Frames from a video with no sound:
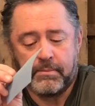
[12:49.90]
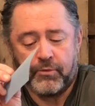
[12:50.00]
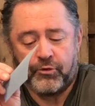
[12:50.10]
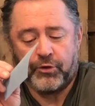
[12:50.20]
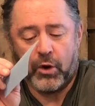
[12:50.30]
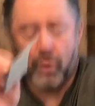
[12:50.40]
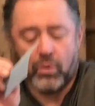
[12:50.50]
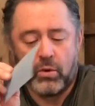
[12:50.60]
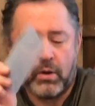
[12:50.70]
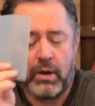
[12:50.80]

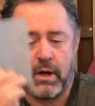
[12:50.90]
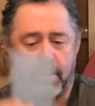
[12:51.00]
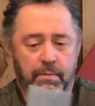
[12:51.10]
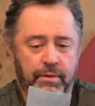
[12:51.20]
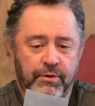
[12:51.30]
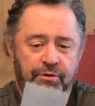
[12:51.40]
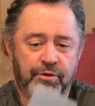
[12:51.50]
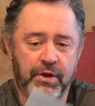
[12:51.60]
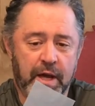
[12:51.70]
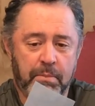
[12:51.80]
This is
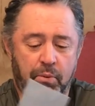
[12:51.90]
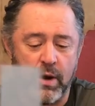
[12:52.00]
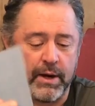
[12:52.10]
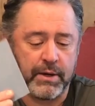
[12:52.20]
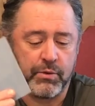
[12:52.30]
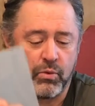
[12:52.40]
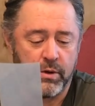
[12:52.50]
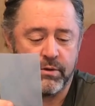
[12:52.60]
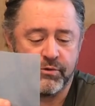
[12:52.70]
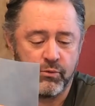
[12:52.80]
the net product. Where
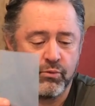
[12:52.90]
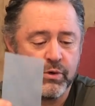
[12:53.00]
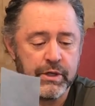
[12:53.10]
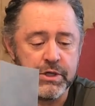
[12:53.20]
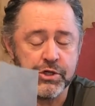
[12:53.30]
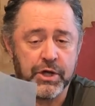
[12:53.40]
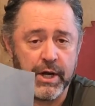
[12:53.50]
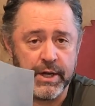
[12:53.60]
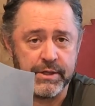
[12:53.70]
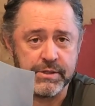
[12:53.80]
this really
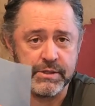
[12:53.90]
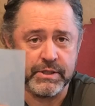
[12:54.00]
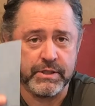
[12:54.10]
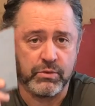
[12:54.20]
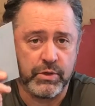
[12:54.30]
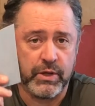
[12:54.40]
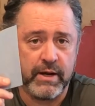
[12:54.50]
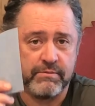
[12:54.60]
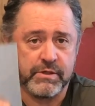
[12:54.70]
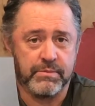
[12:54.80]
shines is when you
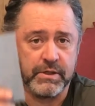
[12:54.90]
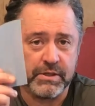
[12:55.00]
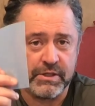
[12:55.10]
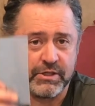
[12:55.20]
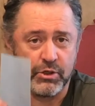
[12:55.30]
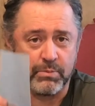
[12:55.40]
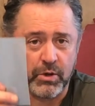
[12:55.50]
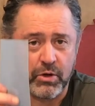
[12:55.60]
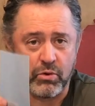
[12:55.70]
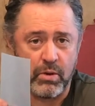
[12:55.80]
have something that's super
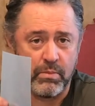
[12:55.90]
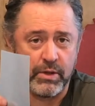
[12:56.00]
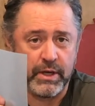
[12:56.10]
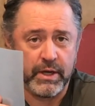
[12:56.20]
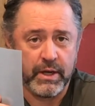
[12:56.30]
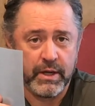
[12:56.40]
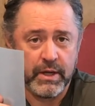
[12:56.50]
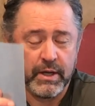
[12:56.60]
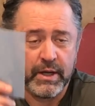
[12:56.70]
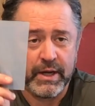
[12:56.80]
crumbly
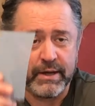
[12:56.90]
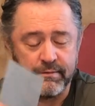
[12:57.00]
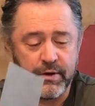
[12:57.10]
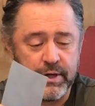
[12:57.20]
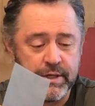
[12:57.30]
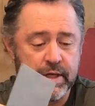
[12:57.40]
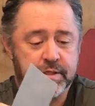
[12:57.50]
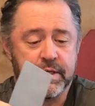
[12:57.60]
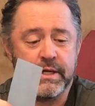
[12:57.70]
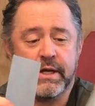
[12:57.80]
and very
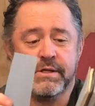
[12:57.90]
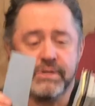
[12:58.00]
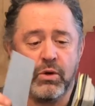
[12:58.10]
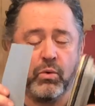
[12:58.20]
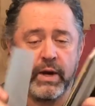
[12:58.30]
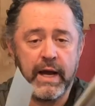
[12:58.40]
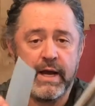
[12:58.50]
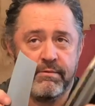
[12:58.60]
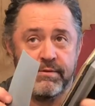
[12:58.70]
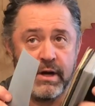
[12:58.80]
dusty. And so what I
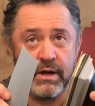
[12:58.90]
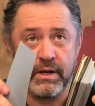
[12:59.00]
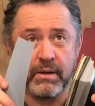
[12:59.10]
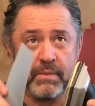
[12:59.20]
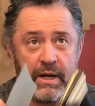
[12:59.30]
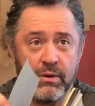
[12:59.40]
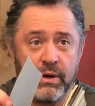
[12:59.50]
have done in my own